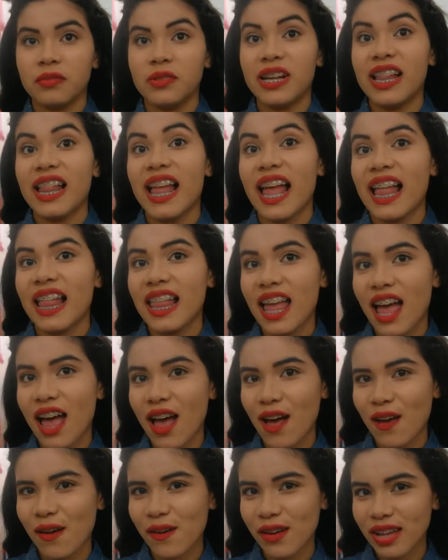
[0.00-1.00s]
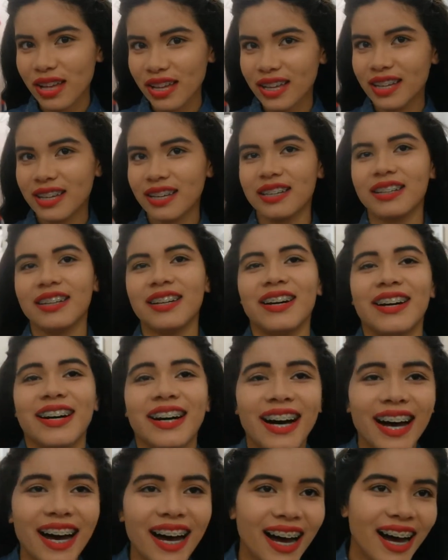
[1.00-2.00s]
Well, hello.
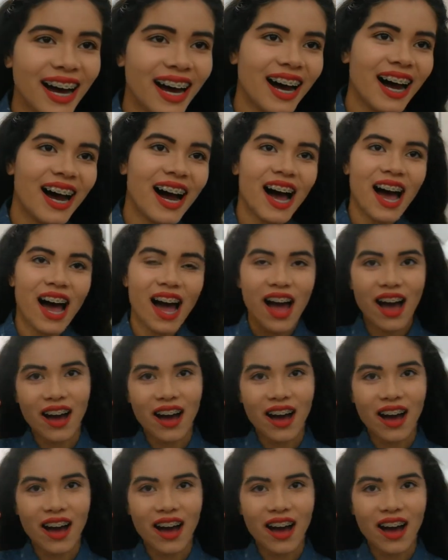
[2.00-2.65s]
No.